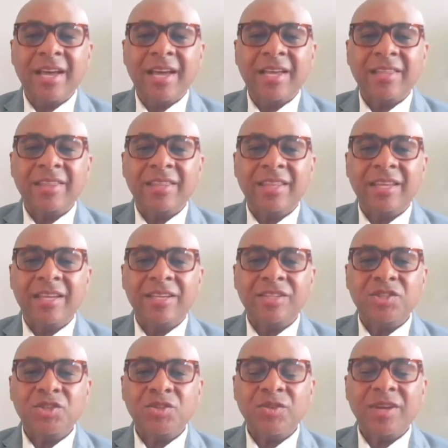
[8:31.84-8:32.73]
The
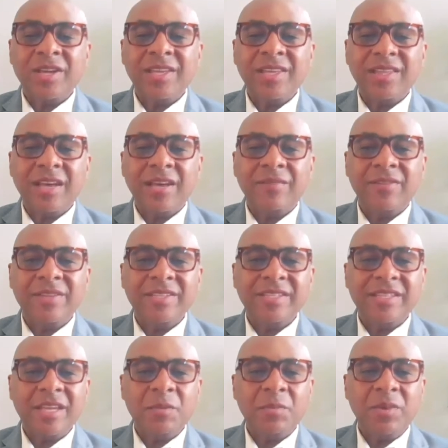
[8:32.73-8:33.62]
strength of the
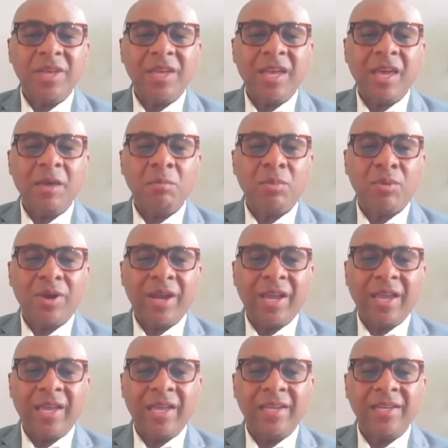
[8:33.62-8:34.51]
CPA
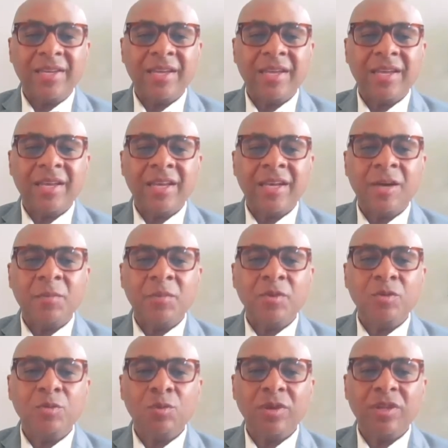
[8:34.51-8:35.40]
brand,
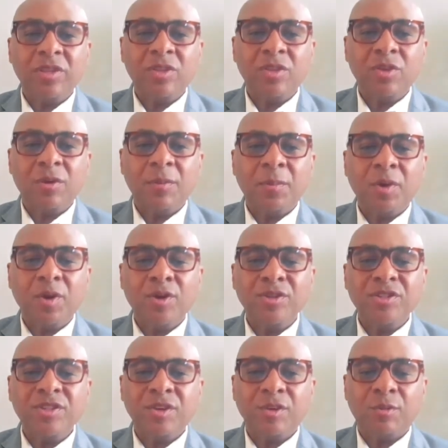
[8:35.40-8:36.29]
coupled with your
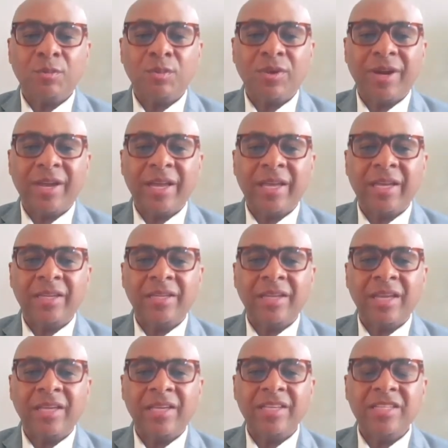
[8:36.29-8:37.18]
personal brand,
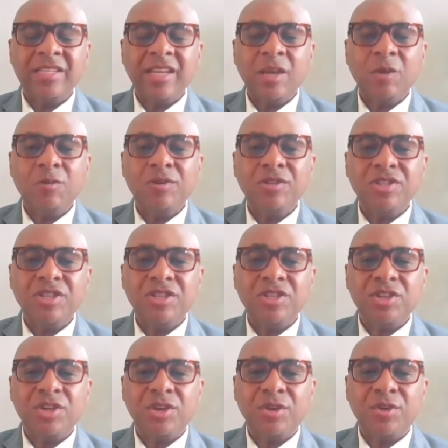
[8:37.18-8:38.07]

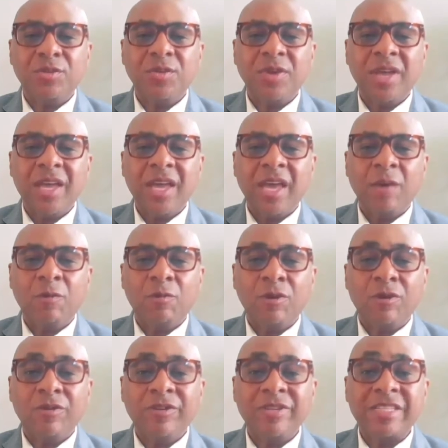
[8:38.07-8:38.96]
distinguishes you and
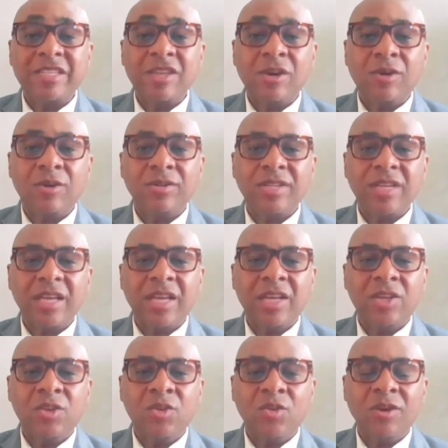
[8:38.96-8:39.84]
will result
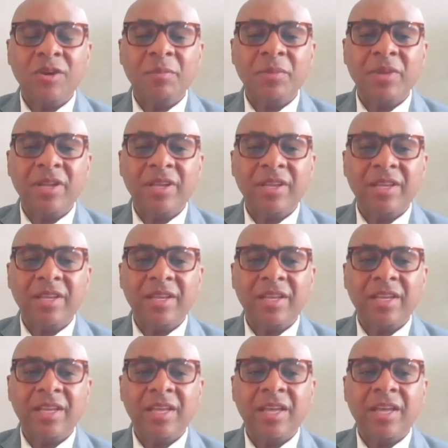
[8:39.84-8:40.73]
in your
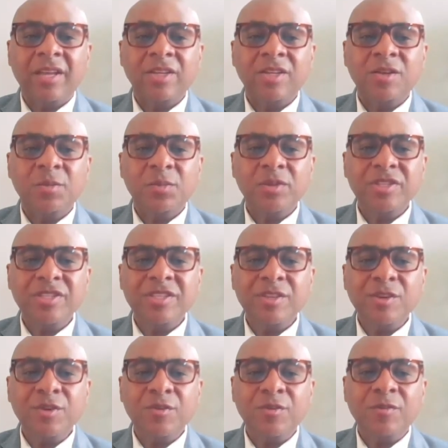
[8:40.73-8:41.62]
ability to
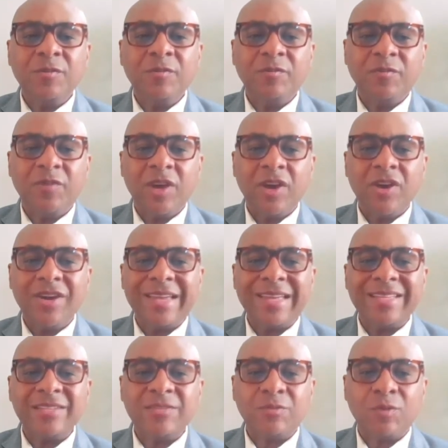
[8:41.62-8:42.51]
pursue
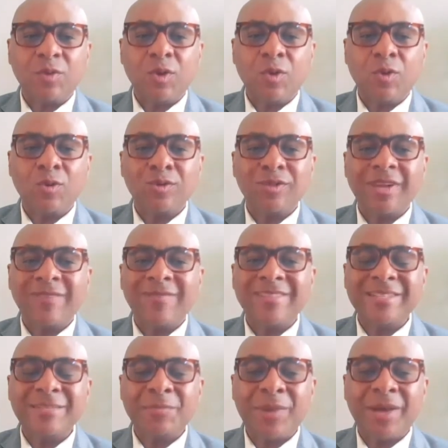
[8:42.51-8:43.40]
various roles and
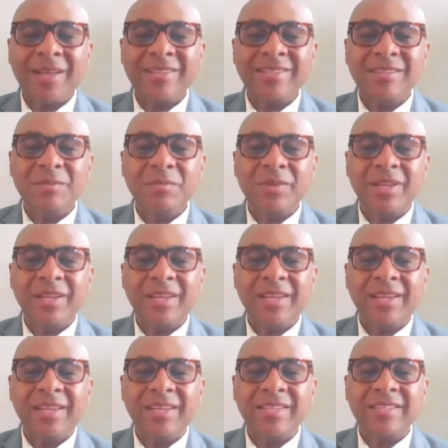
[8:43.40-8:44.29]

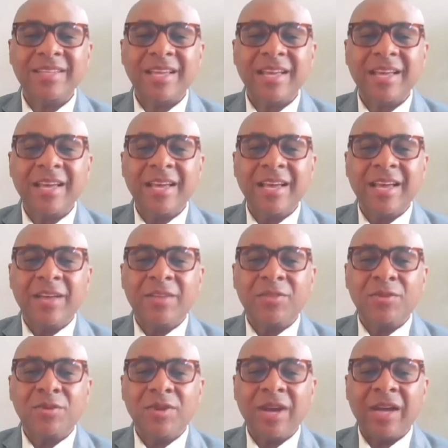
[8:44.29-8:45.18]
responsibilities
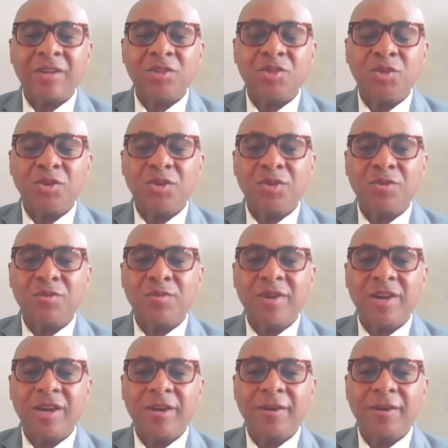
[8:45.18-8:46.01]
throughout your career.